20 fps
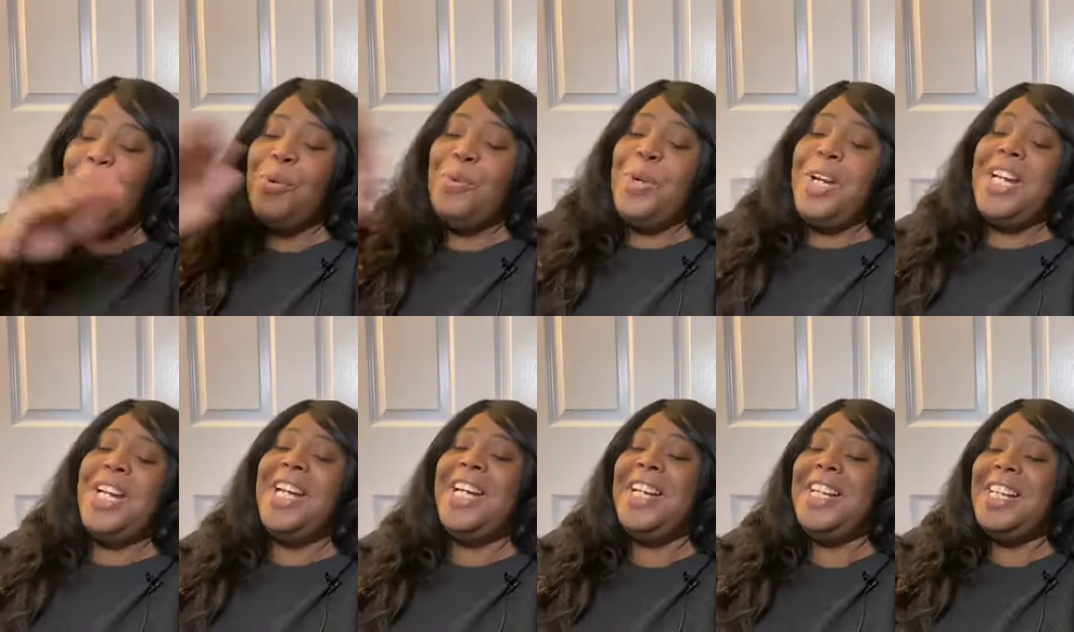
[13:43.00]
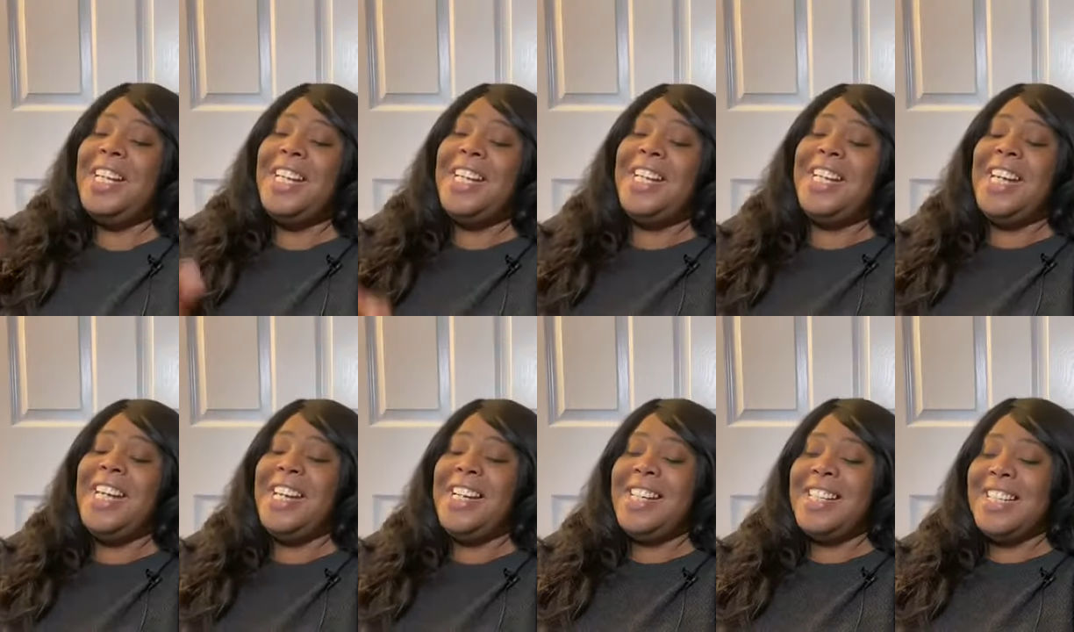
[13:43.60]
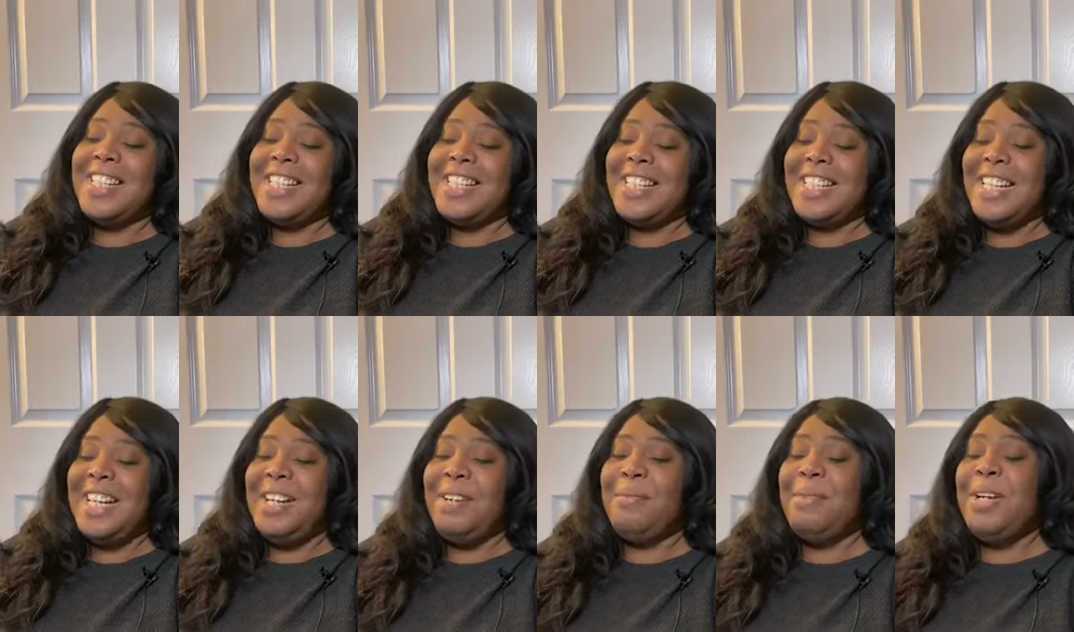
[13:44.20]
when the kid is
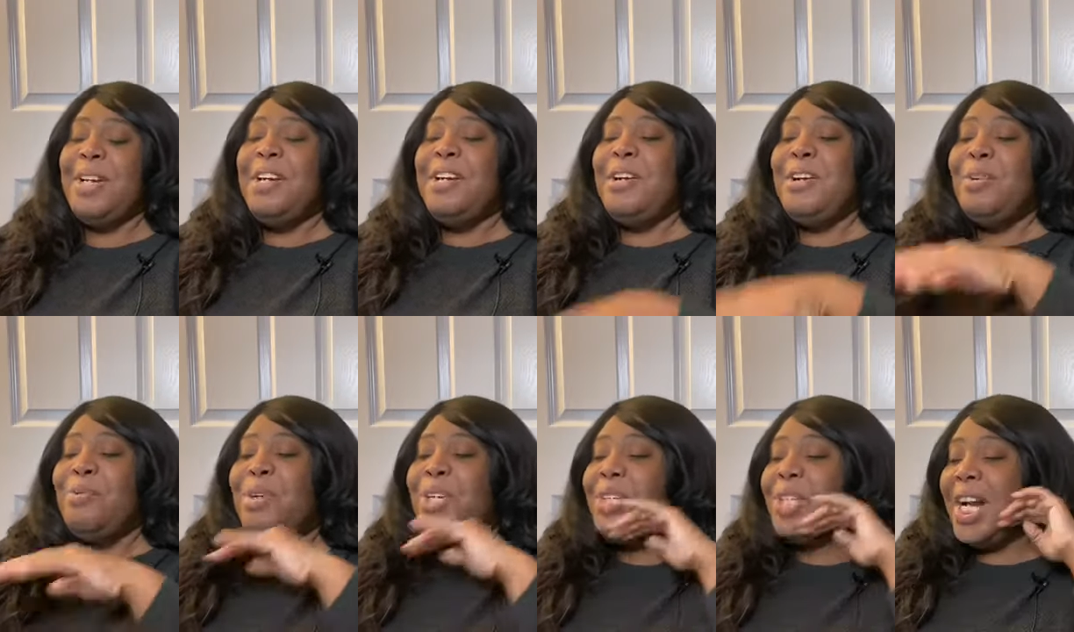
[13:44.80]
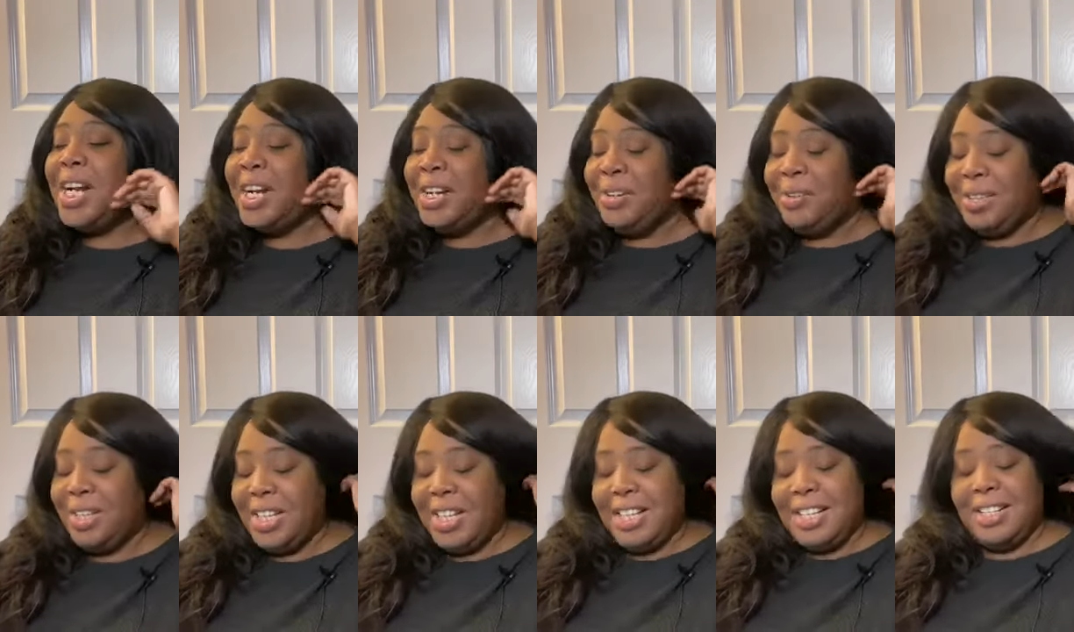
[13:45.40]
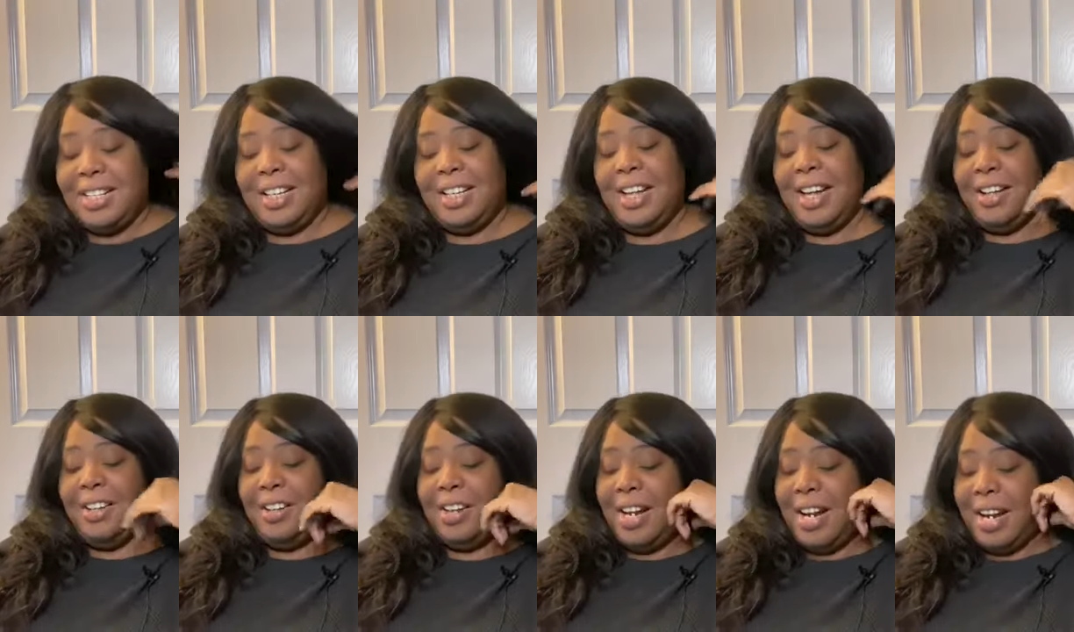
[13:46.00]
asleep, we try to do things
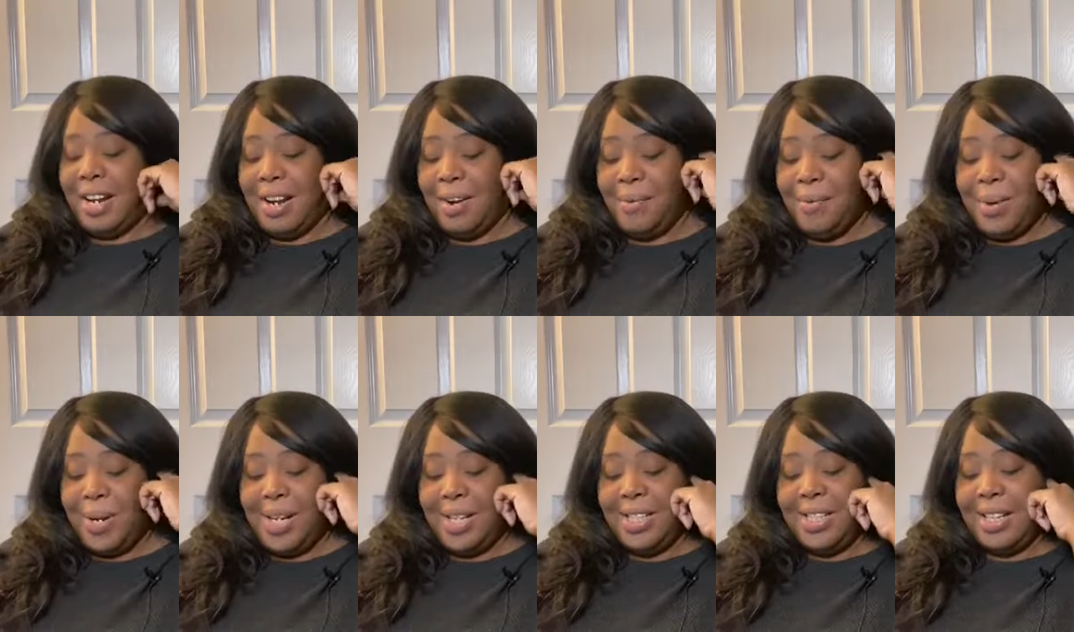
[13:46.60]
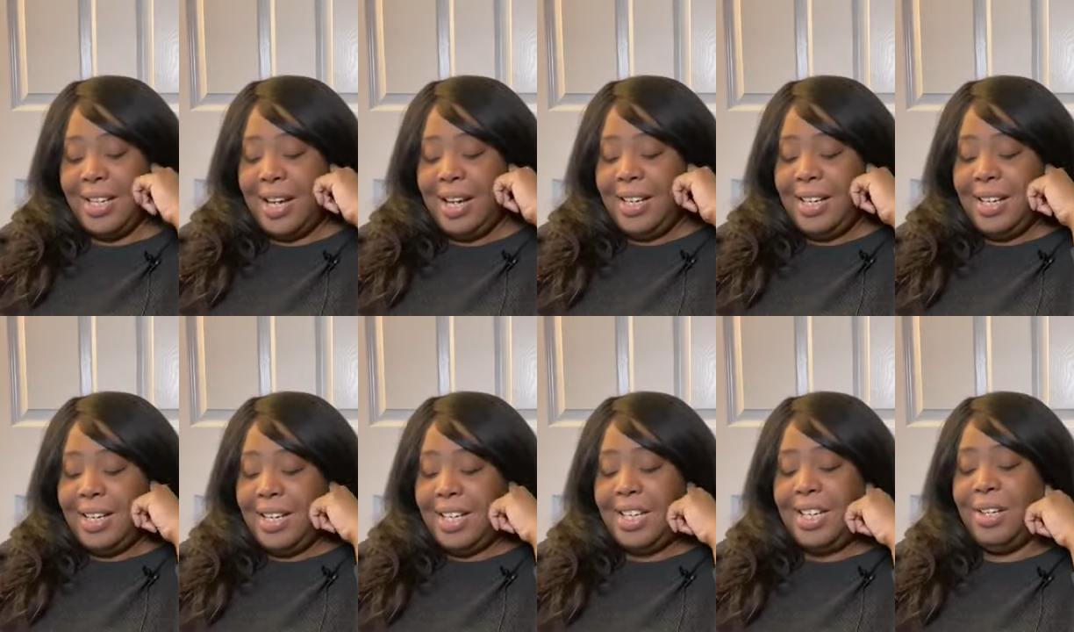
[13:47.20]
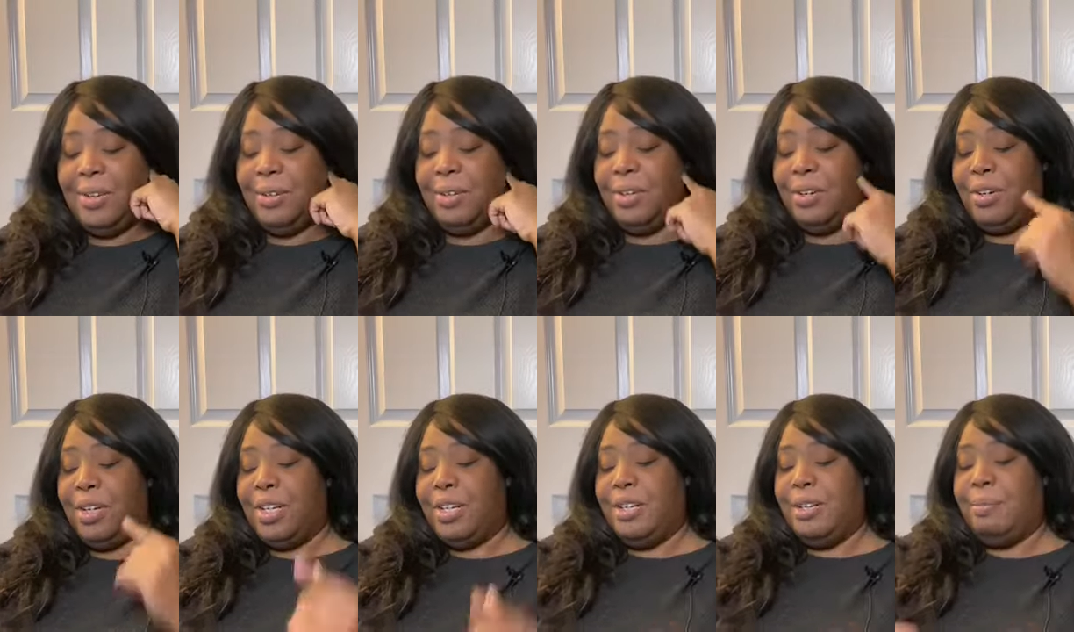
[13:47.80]
together and I wanted to like get a cute little
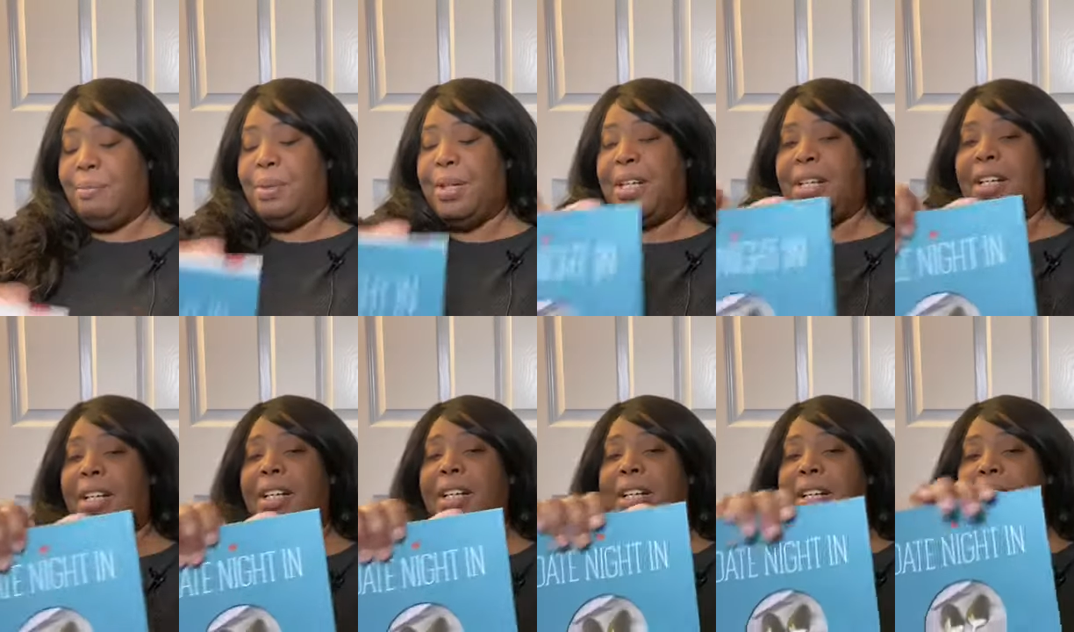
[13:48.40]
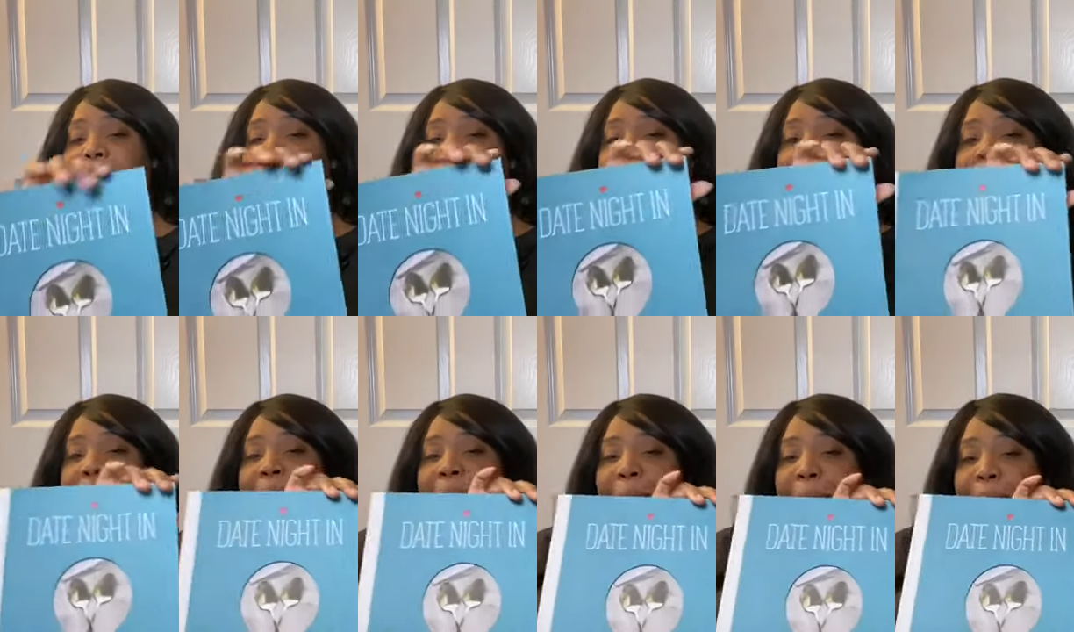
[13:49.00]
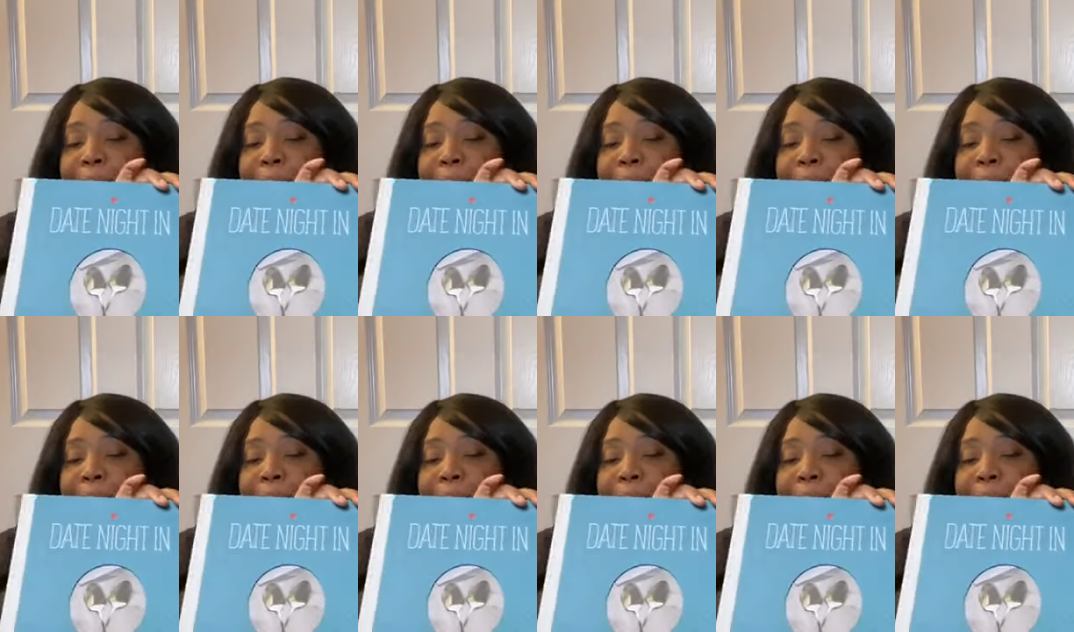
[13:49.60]
cookbook to help